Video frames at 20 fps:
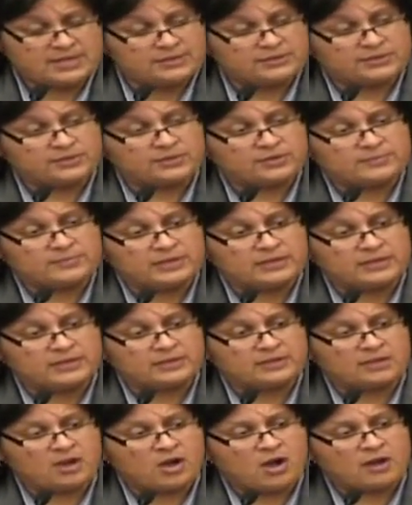they're
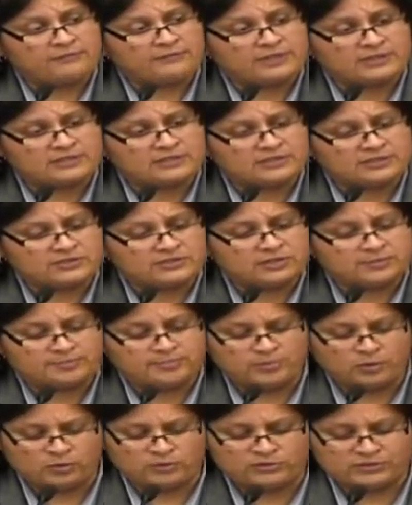committing offenses that
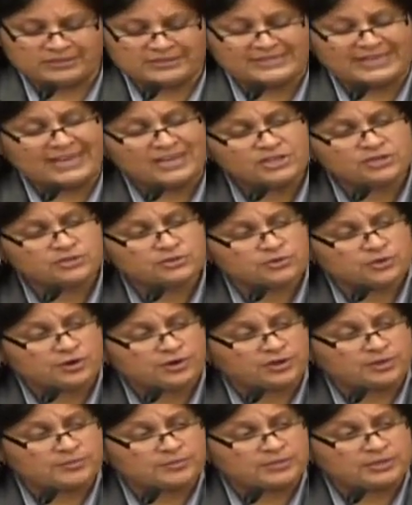pose a danger to our
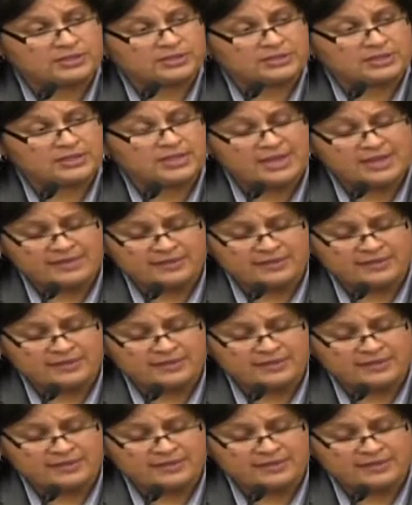community,